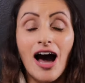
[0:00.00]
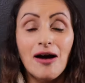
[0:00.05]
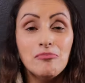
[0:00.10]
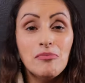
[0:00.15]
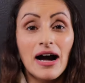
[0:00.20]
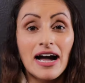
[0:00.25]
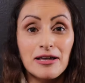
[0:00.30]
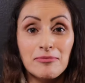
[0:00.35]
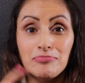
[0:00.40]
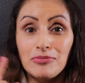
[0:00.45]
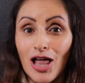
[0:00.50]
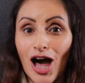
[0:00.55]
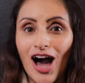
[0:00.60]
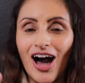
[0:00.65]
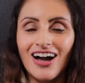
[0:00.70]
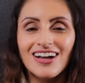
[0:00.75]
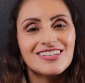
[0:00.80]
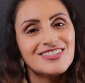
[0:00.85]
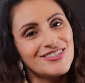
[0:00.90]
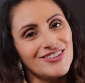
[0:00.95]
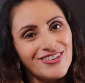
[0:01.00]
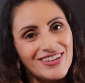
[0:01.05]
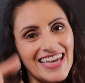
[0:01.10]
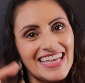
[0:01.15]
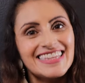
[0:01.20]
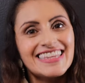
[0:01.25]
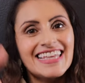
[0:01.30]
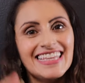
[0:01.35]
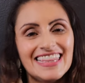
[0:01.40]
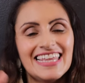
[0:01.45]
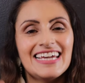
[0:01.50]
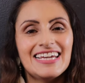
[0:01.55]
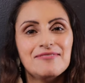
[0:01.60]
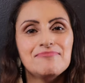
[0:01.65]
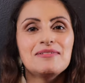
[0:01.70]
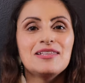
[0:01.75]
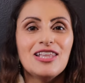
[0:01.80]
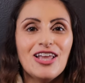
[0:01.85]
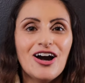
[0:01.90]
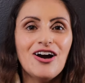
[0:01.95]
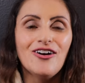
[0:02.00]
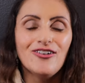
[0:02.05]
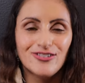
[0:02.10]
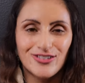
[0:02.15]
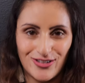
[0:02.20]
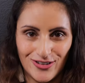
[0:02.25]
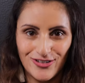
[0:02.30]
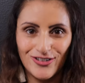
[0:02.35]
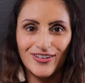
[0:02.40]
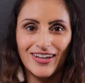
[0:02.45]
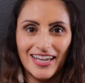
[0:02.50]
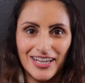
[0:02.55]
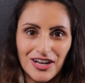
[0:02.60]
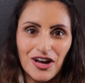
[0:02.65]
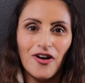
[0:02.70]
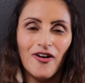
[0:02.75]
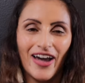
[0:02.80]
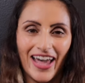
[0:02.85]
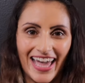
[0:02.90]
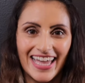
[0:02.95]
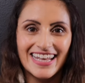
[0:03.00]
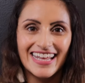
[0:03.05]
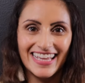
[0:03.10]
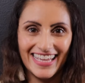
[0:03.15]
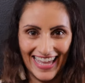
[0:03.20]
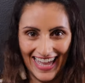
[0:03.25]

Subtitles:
on my blog, so get the link below so you can go ahead and